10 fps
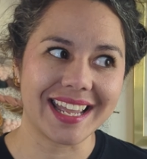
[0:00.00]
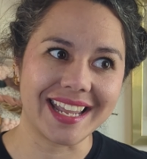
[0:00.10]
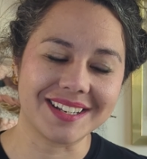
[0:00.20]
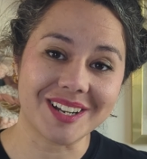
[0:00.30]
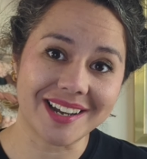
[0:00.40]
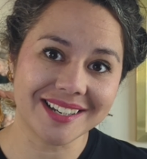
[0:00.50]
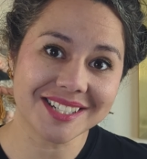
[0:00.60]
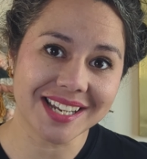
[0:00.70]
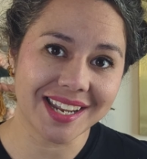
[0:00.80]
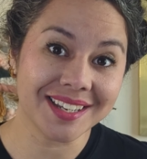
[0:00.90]
And a hot
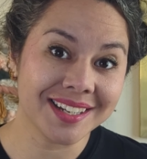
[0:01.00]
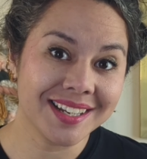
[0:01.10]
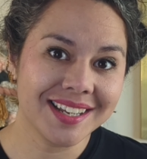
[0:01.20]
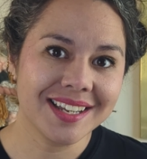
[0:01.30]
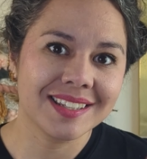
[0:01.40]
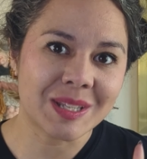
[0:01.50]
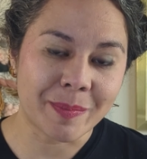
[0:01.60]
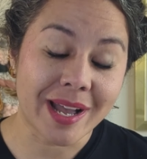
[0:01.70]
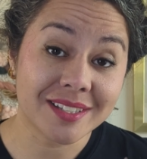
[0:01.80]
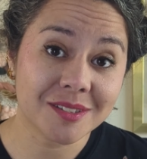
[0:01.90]
take, the
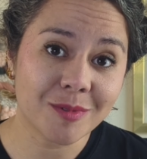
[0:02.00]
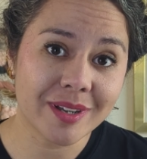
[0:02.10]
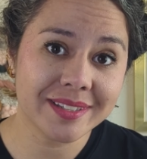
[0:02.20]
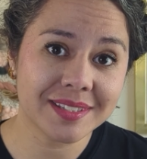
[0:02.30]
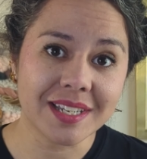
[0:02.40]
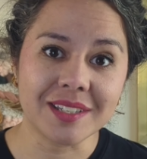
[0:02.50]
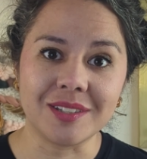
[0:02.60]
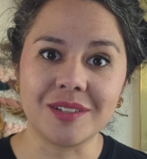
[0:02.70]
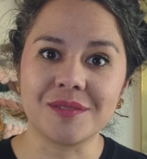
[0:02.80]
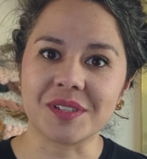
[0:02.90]
best ones
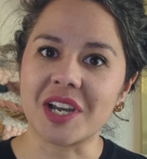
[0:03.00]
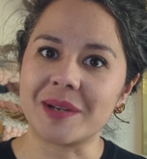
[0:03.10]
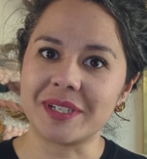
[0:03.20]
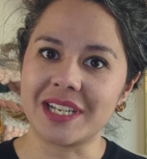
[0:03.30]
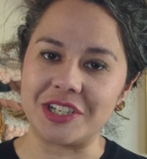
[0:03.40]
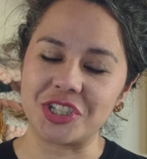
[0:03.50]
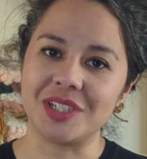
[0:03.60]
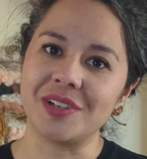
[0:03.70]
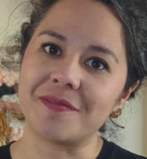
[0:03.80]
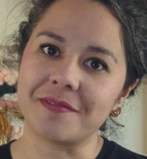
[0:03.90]
use a
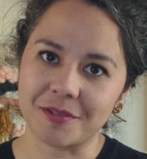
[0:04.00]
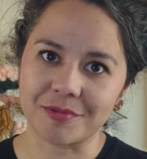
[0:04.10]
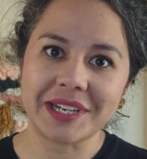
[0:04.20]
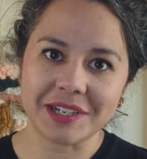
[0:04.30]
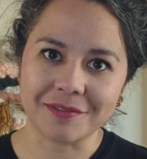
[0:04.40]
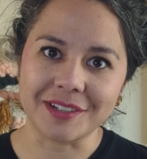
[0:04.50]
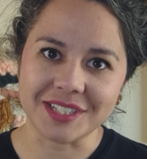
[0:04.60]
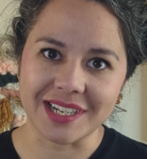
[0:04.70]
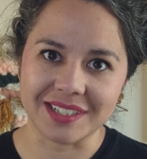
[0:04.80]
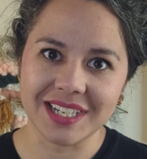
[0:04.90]
combination of three different
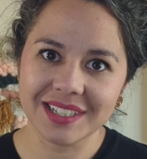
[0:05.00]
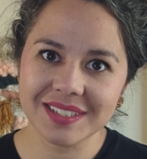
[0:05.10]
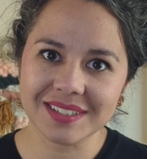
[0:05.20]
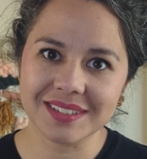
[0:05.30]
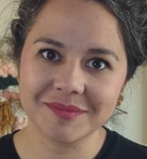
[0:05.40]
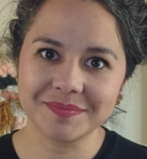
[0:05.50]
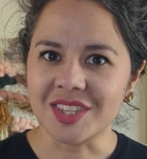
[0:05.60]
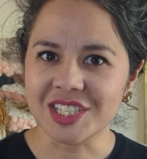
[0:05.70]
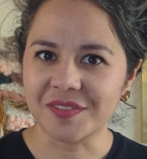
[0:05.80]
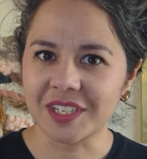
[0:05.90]
techniques.
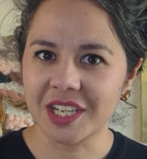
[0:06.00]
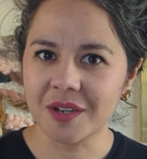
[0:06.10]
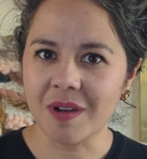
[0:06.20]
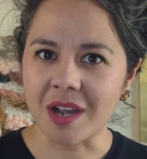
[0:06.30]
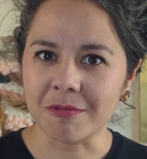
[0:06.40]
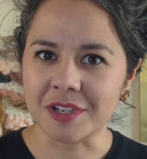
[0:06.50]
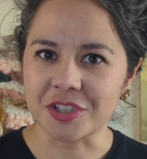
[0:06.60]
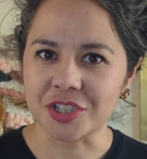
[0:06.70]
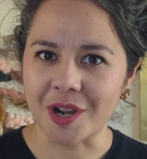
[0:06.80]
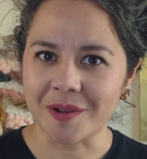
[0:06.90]
In this video, I want to
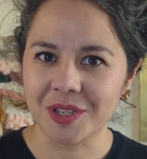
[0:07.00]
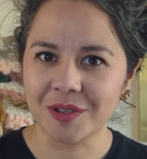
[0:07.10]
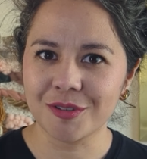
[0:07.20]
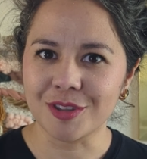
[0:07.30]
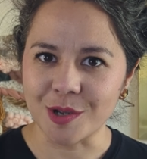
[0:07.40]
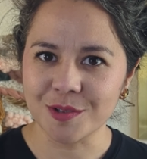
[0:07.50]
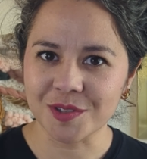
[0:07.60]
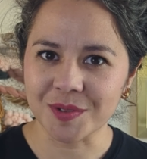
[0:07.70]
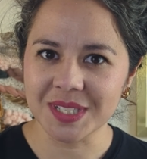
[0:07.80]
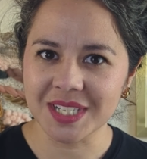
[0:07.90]
show you those
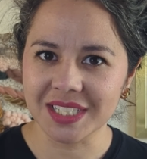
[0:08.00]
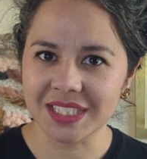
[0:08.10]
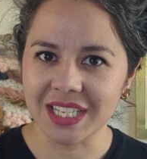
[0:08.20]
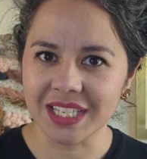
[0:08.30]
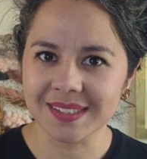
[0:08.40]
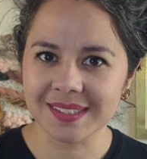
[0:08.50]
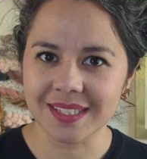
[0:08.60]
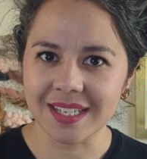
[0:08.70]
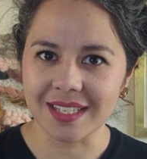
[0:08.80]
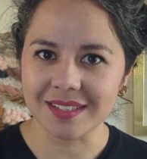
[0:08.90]
three techniques
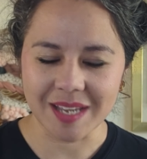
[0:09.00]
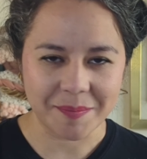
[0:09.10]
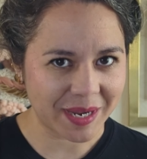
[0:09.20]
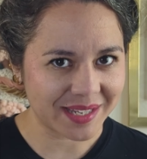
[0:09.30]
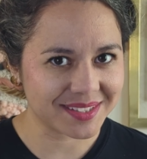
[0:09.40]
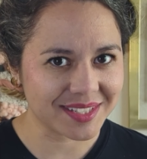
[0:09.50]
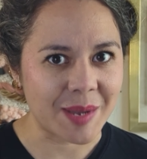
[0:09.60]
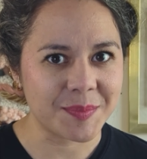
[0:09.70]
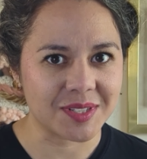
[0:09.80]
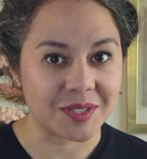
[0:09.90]
step by
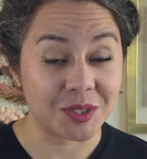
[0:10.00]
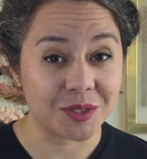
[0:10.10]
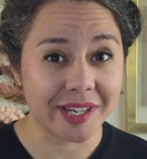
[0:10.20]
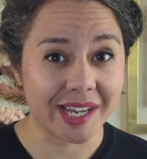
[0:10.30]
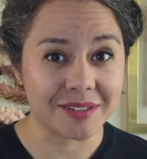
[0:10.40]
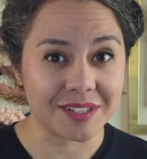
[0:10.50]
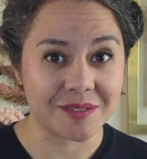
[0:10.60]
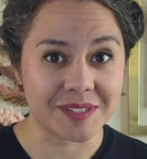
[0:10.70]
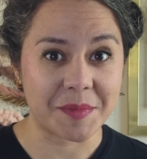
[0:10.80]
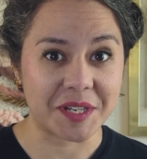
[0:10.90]
step so you know how to
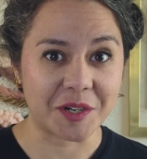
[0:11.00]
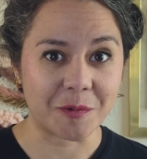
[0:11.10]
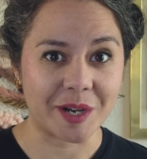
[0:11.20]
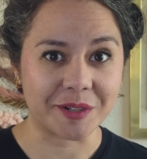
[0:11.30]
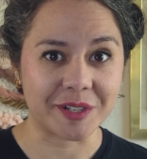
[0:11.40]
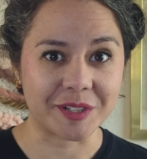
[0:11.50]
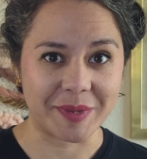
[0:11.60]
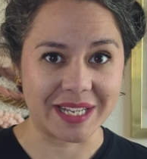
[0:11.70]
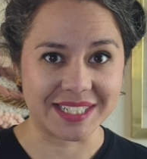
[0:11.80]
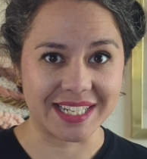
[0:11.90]
use them in your watercolor
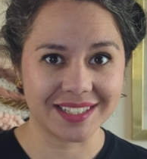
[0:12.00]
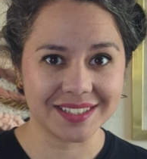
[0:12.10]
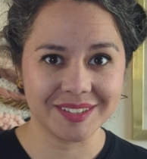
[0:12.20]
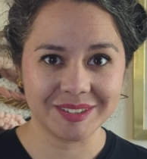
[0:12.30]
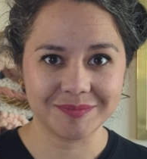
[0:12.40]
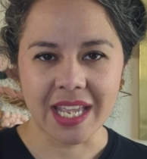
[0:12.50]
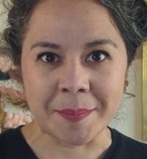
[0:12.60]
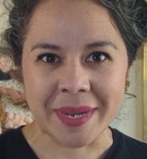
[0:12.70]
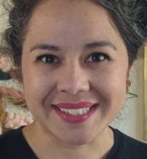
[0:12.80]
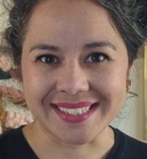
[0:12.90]
painting. It
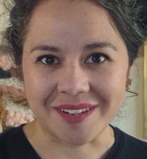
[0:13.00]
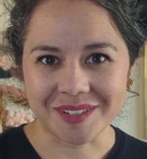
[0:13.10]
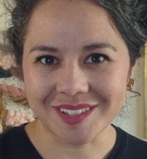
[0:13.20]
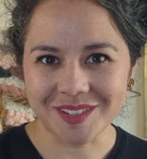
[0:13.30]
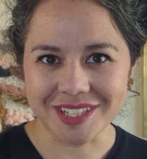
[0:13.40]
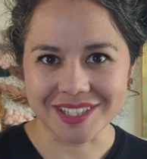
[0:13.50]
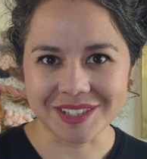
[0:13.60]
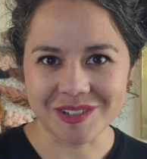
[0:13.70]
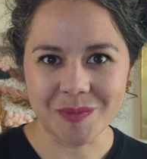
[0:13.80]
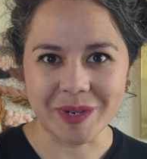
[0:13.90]
might sound a little
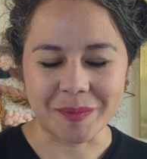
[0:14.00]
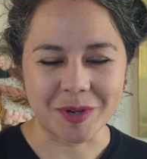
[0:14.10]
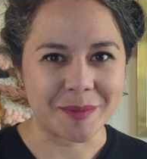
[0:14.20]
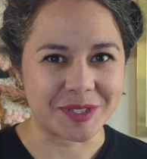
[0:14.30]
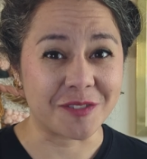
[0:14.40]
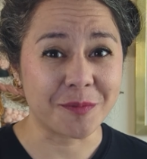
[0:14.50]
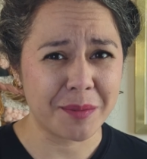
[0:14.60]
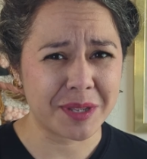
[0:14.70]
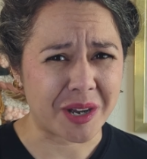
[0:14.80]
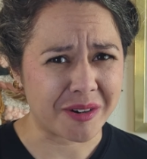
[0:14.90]
technical, but I promise you've
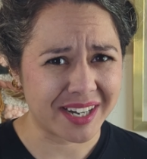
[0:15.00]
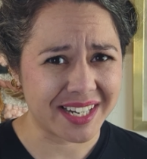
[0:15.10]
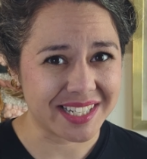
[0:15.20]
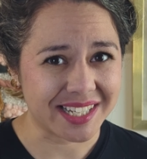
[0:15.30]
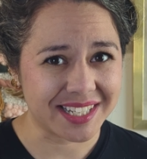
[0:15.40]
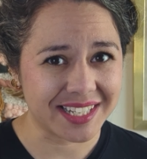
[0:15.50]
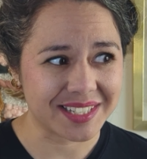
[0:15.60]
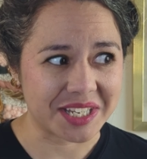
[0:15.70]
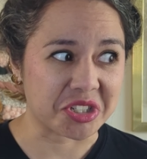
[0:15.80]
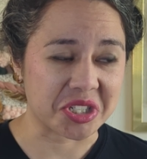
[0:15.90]
probably already done these
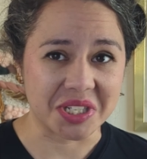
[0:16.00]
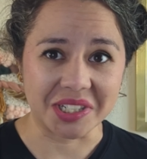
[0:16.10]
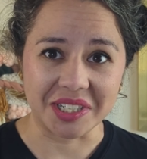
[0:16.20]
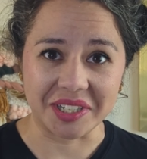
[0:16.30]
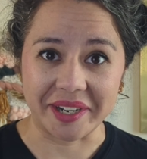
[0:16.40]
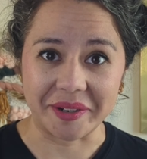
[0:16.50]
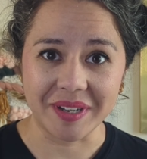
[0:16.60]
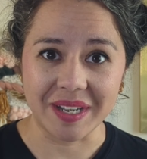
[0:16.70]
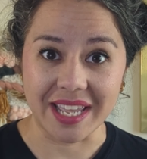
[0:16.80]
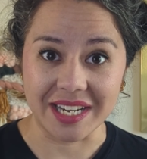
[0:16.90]
and just didn't know.
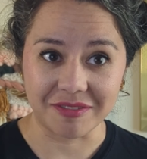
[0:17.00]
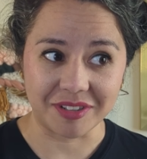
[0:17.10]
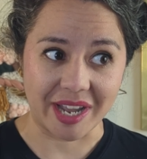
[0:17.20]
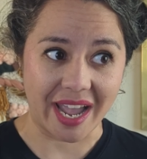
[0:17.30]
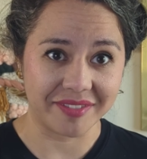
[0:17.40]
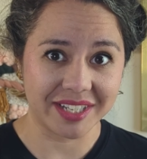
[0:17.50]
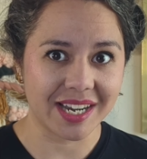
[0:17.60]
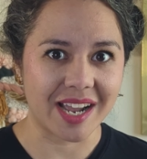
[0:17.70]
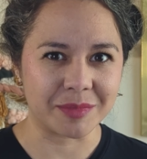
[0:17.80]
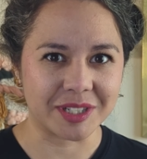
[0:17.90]
And if you
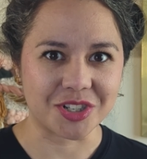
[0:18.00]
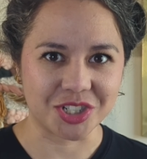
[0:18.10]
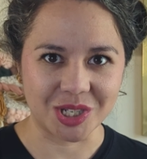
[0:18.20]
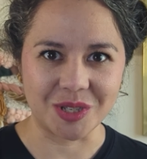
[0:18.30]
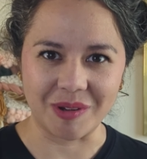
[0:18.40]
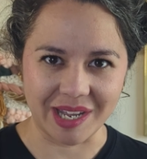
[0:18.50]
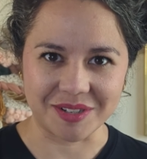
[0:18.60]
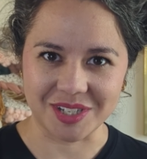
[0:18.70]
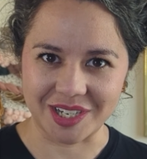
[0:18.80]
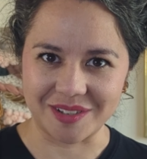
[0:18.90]
haven't, I'm going to show you how to
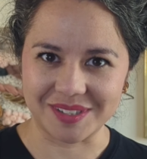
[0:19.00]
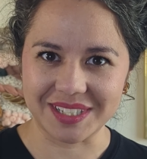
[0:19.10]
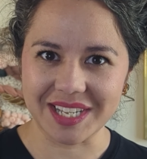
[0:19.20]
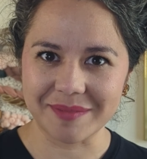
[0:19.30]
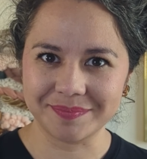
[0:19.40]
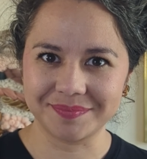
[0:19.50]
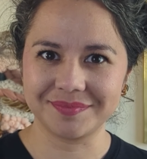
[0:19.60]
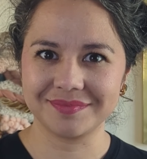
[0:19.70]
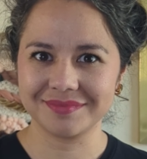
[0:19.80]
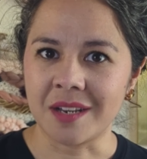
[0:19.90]
start using them.
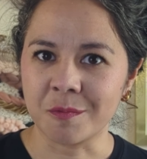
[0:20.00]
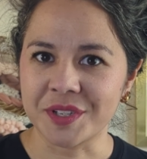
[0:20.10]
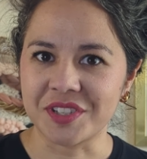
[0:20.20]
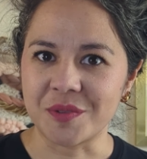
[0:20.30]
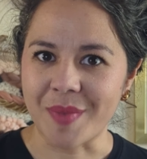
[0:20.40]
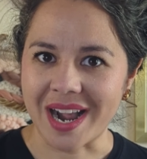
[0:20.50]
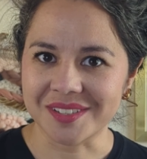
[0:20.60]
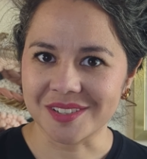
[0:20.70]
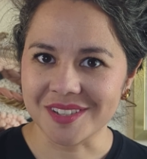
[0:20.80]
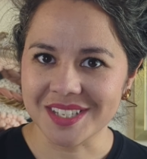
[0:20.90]
And once you
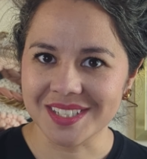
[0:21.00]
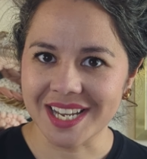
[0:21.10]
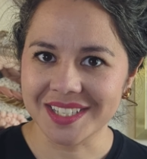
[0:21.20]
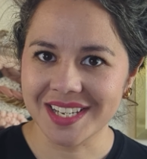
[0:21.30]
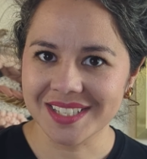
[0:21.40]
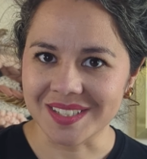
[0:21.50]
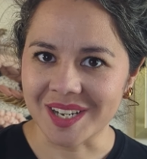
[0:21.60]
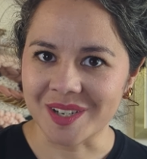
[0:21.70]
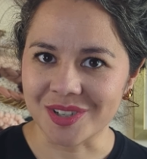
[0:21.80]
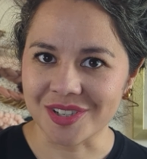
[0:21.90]
master these techniques and
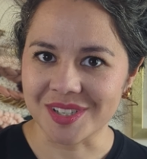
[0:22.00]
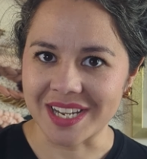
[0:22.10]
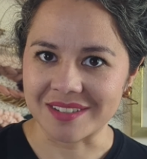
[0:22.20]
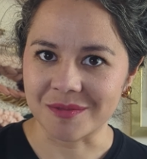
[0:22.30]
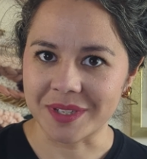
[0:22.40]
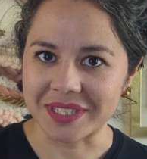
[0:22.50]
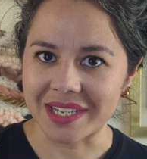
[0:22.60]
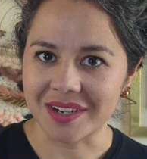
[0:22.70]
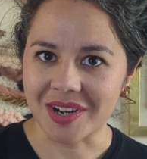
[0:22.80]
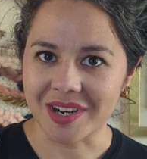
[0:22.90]
understand what
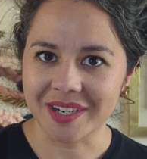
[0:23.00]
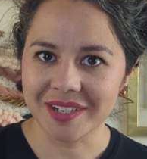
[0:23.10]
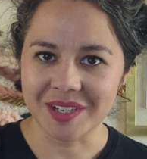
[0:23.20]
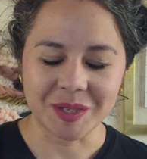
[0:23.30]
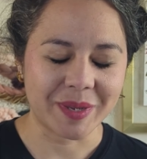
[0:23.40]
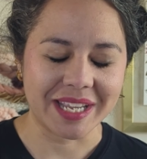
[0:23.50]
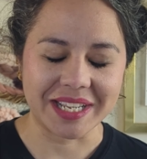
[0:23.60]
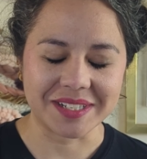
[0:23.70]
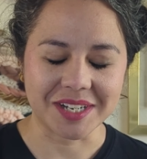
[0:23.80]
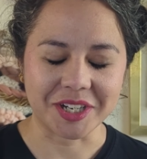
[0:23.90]
they are, your
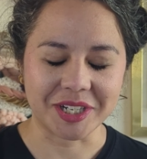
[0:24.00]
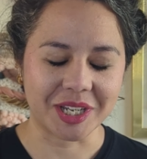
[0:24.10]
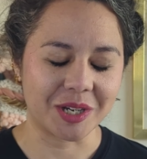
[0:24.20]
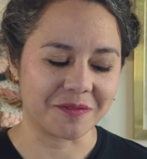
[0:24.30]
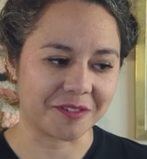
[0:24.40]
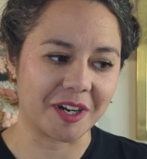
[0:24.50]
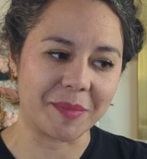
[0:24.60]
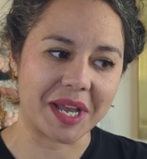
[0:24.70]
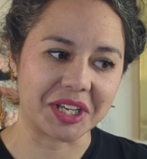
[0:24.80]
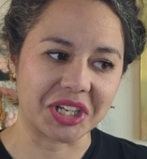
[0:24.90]
paintings are going to go
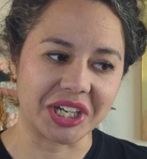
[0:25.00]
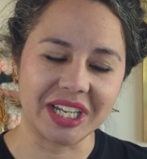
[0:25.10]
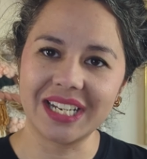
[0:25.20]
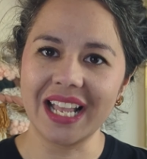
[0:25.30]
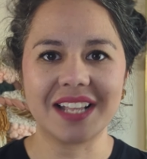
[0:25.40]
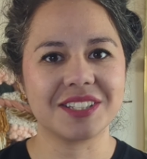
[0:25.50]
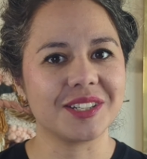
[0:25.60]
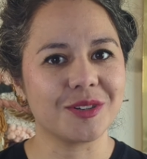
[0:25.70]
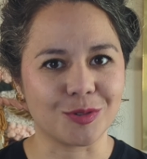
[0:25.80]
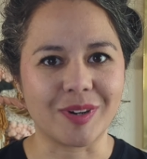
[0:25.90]
from good
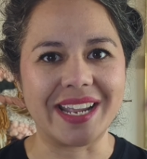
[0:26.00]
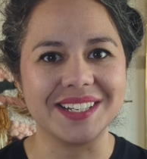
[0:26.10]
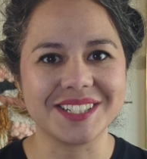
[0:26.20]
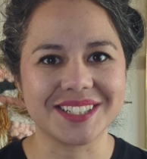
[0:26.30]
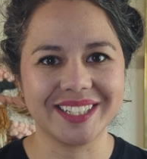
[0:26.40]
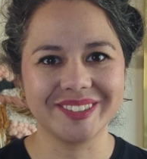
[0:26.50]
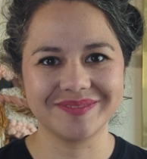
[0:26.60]
to great.